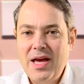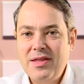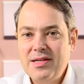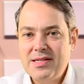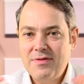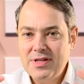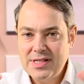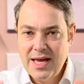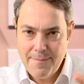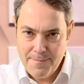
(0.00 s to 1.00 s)
atheists have the
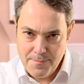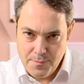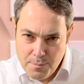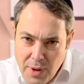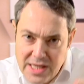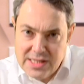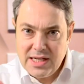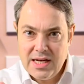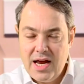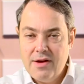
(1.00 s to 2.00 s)
same
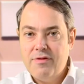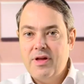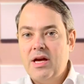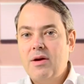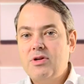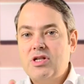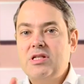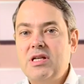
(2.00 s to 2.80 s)
basic line of thinking, which is